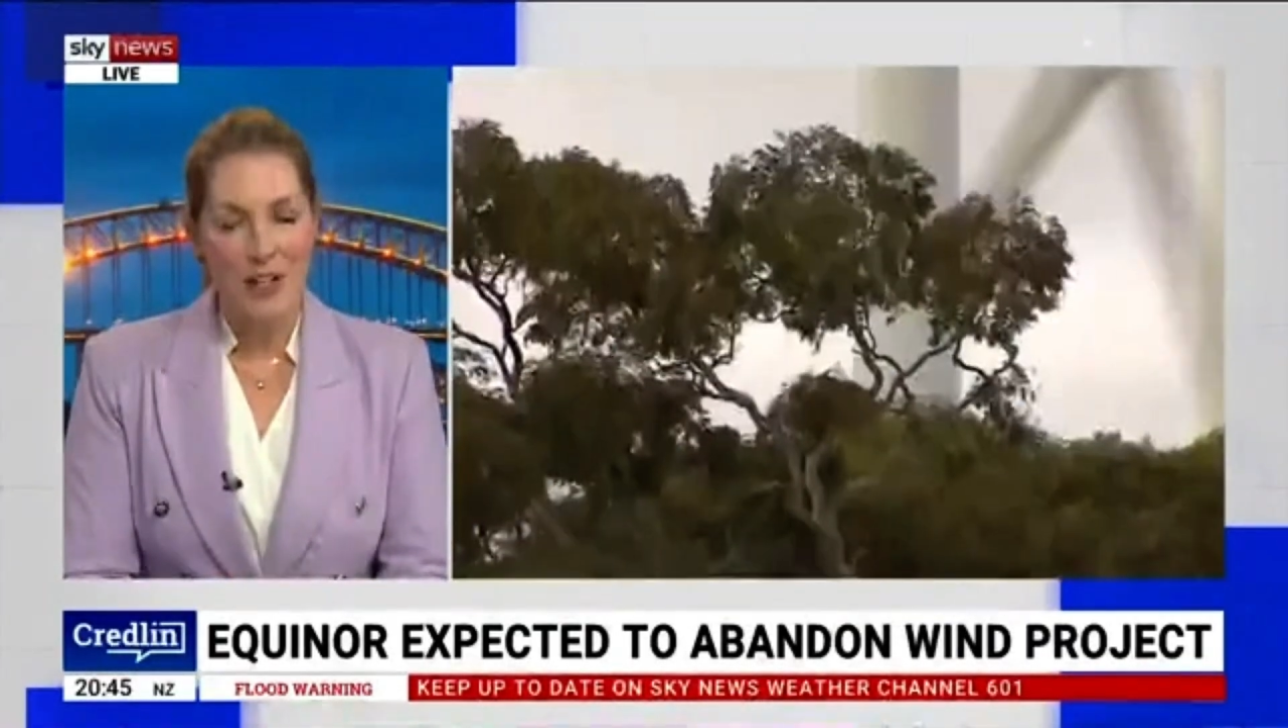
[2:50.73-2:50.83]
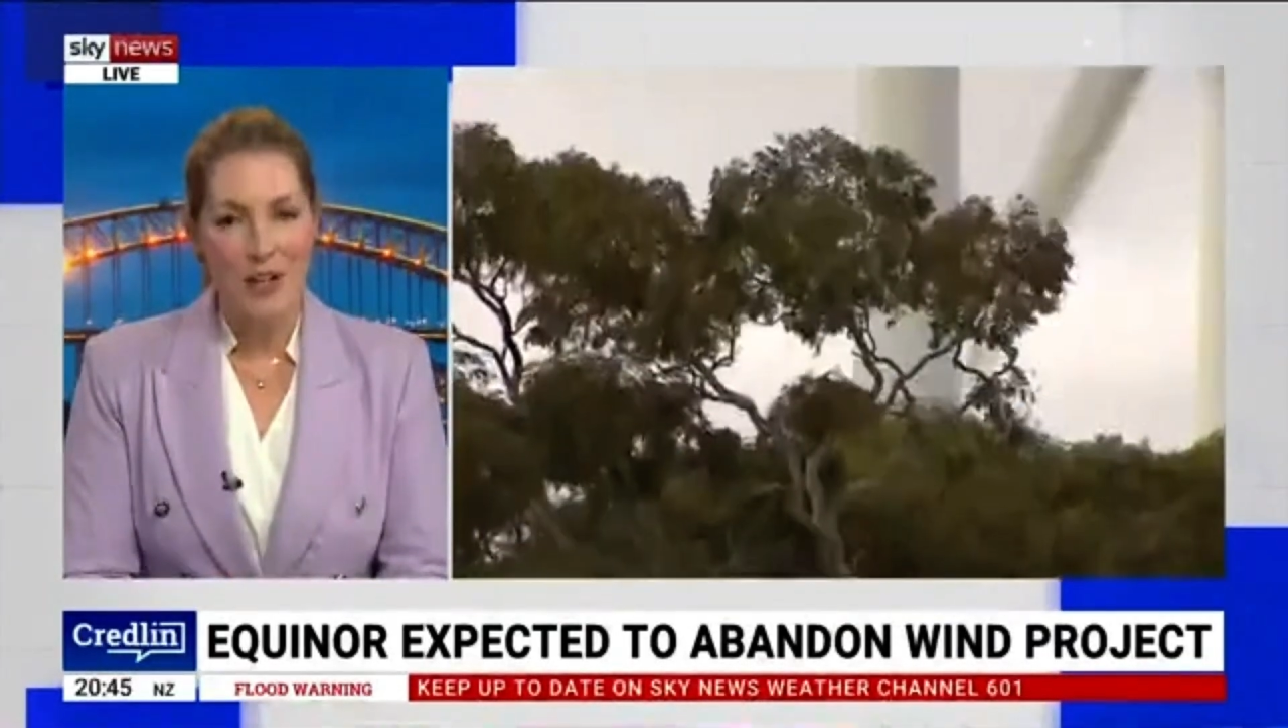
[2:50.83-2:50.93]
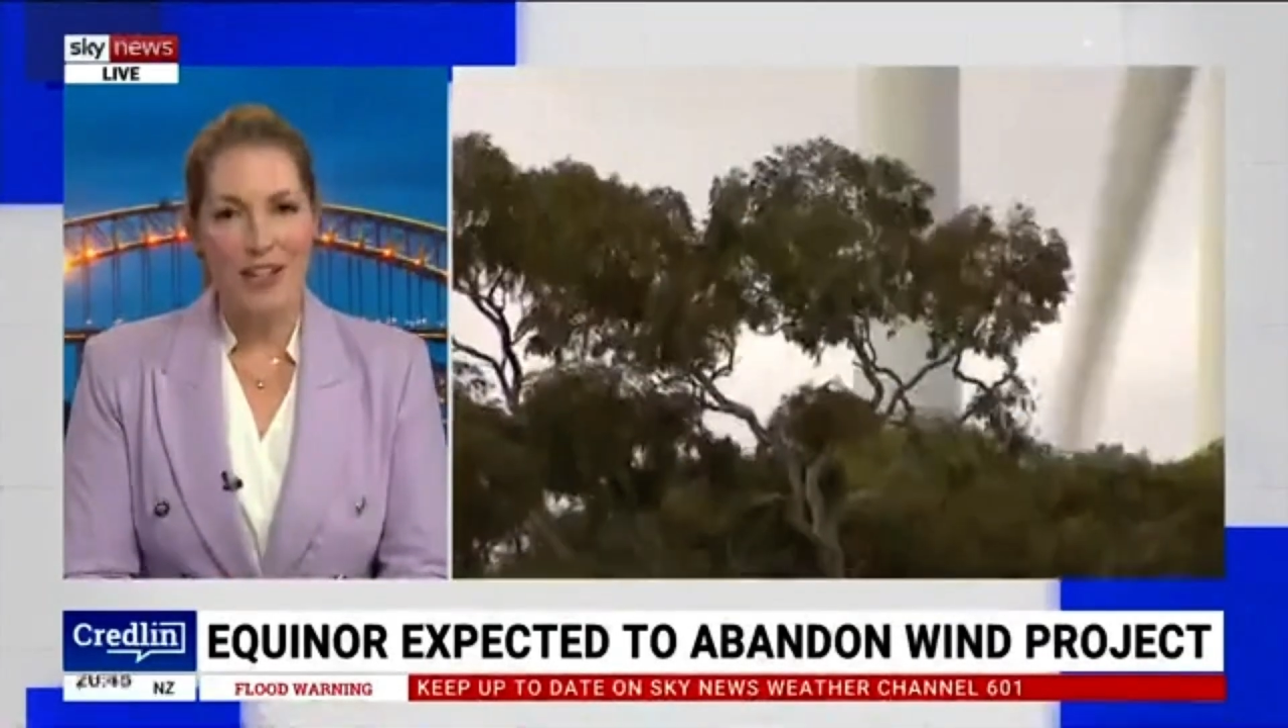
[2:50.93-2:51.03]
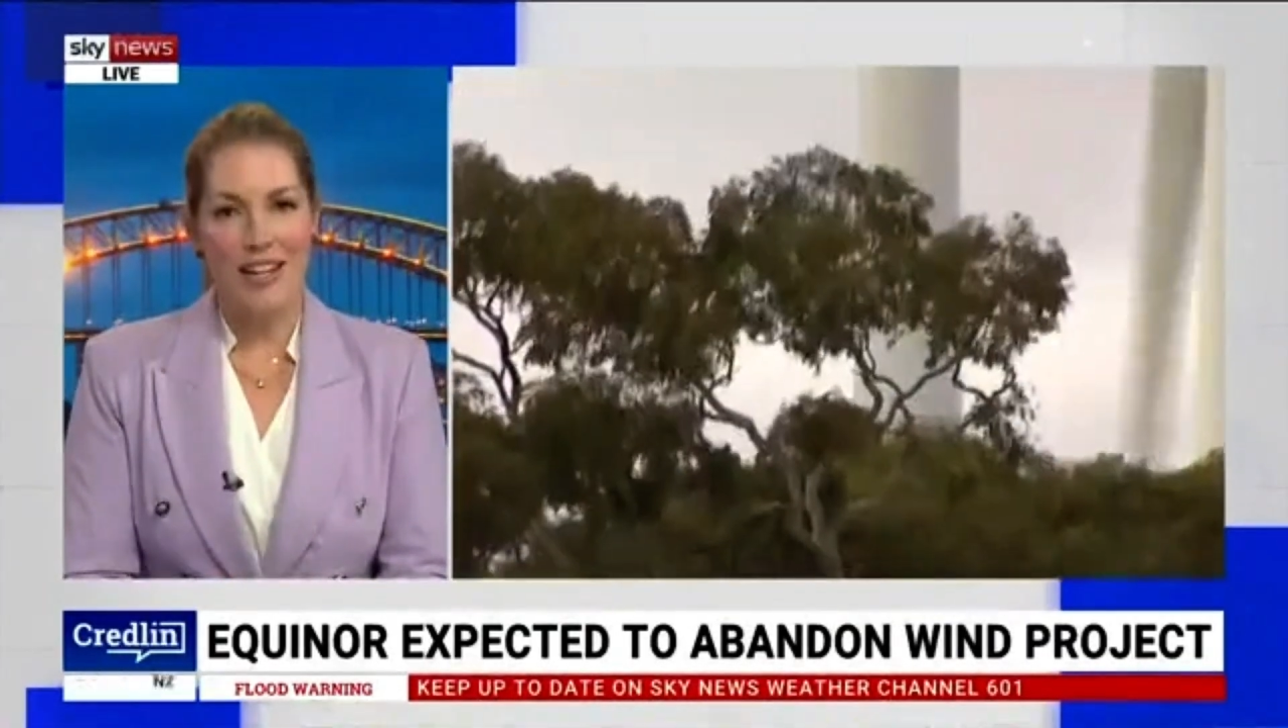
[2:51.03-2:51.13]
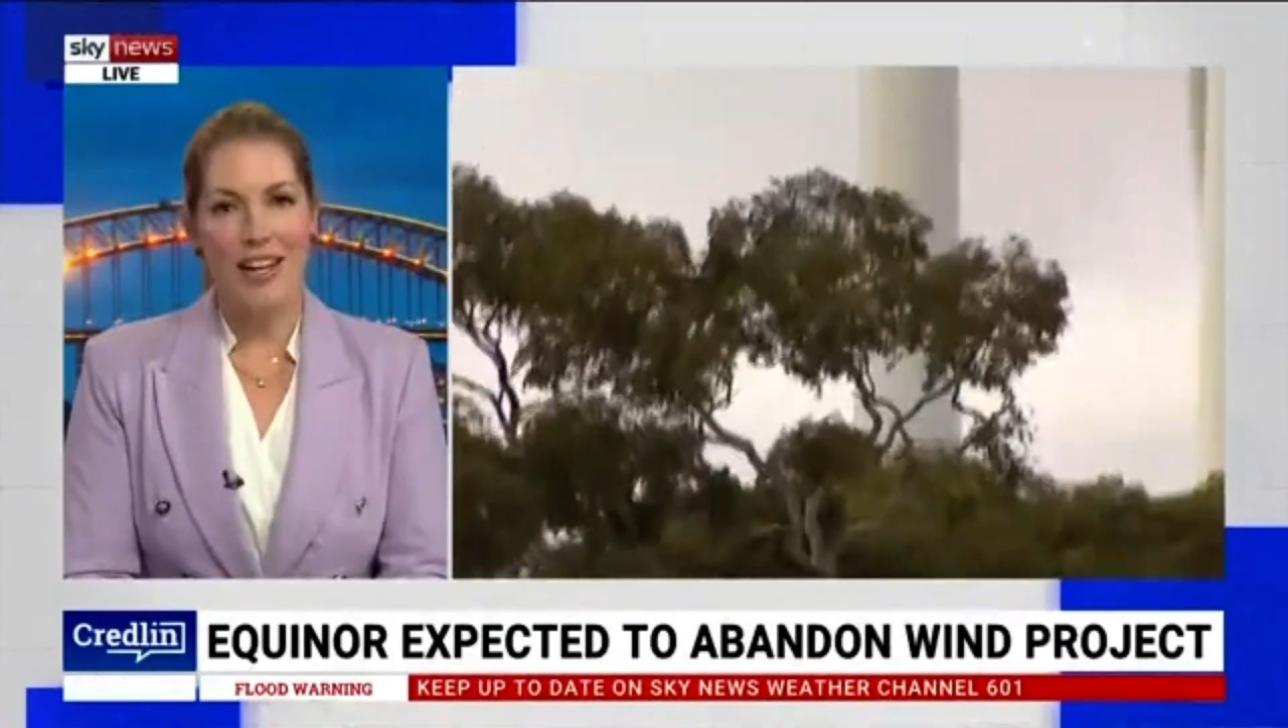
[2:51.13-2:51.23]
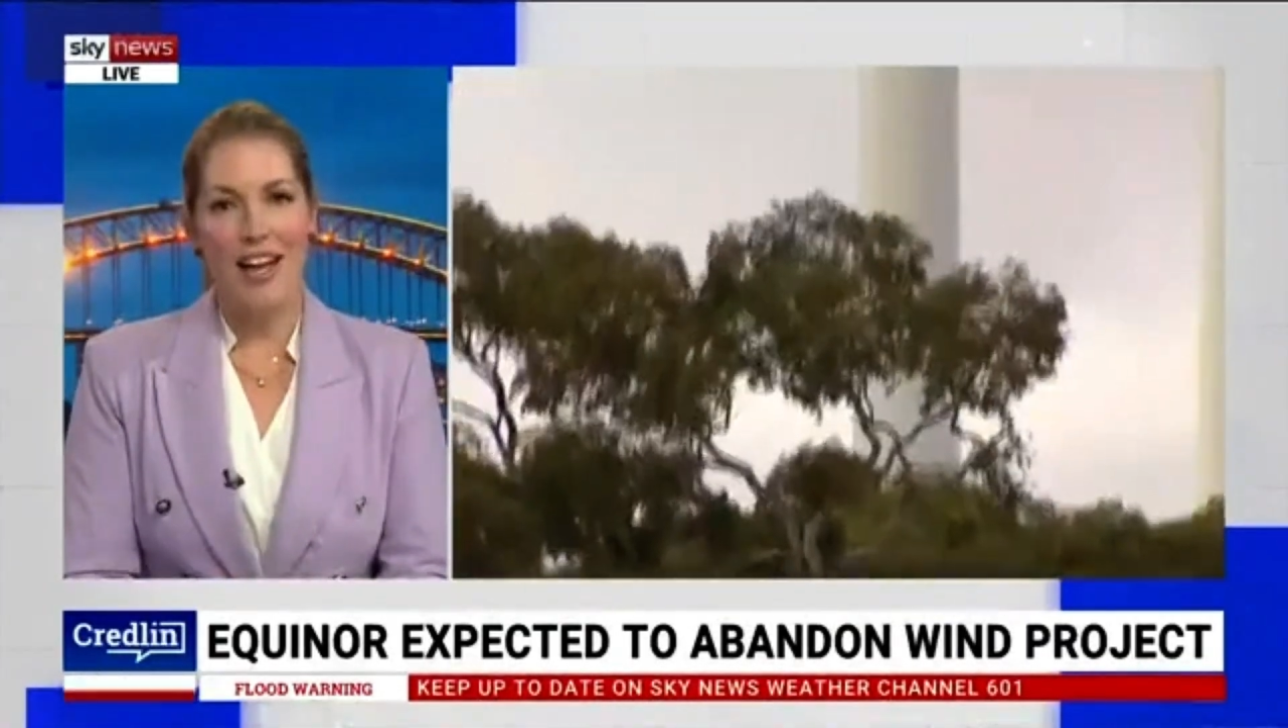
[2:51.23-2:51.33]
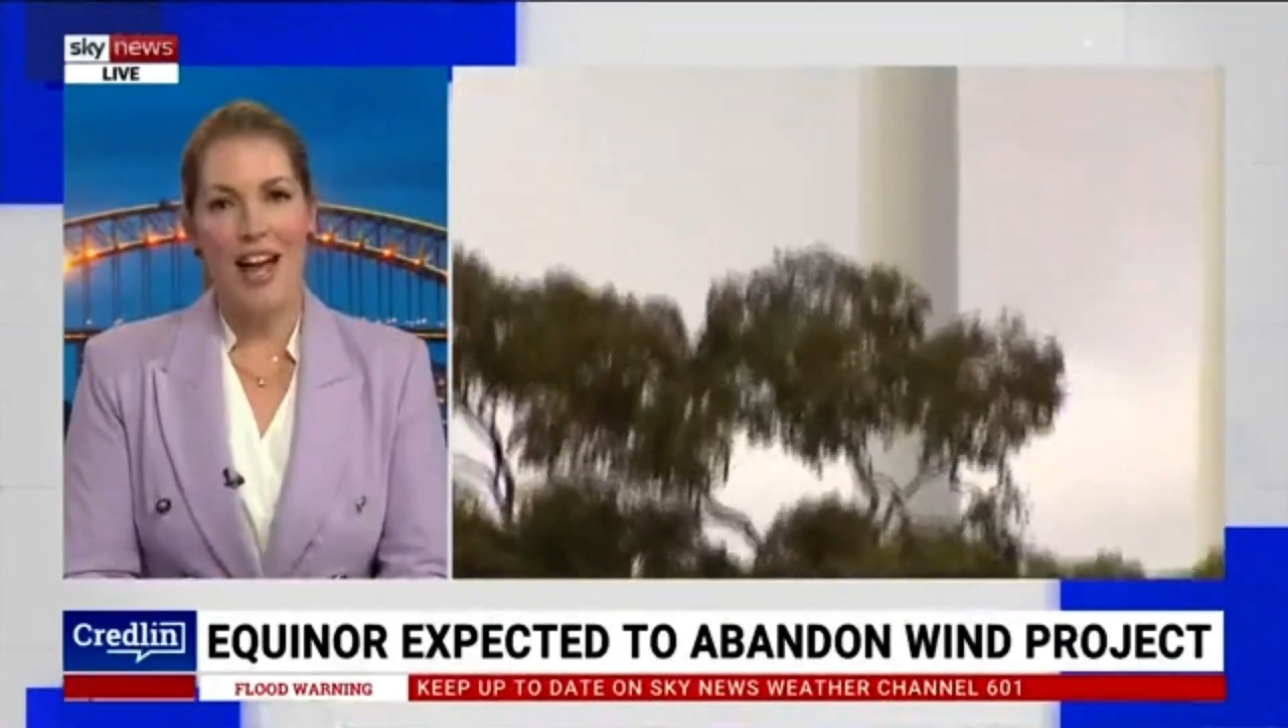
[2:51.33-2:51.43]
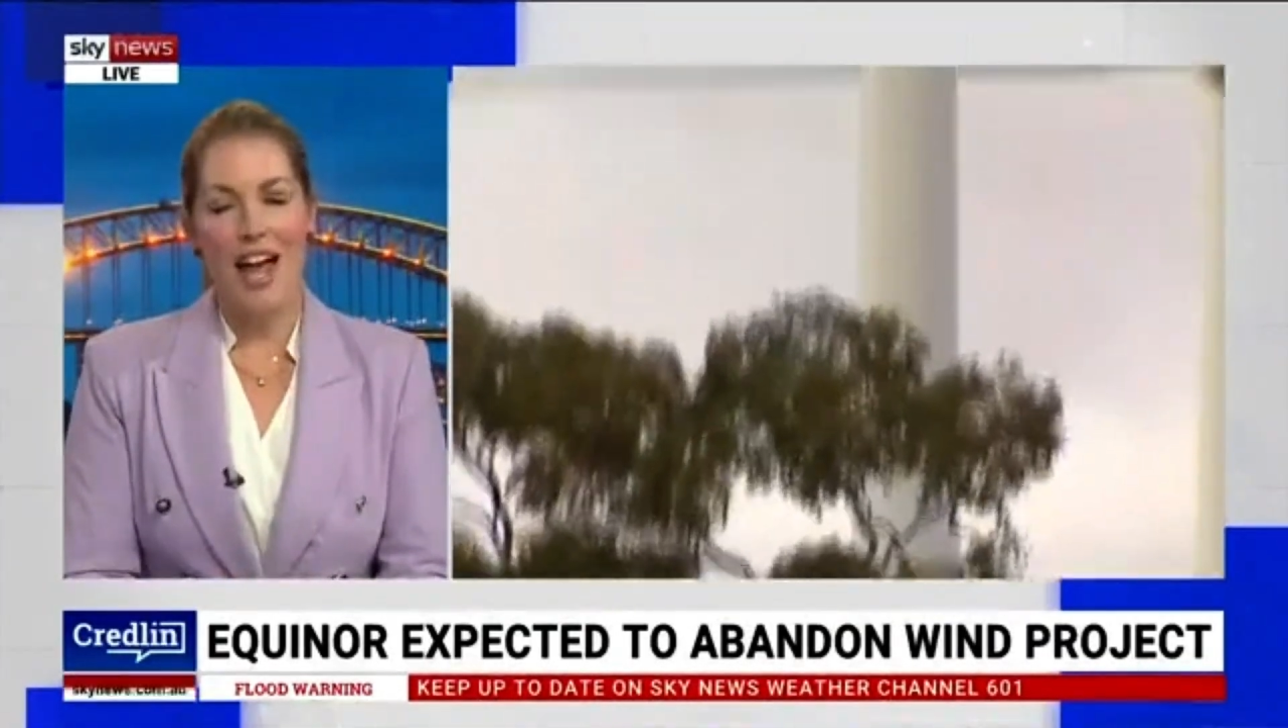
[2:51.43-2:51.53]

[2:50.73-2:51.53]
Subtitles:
nuclear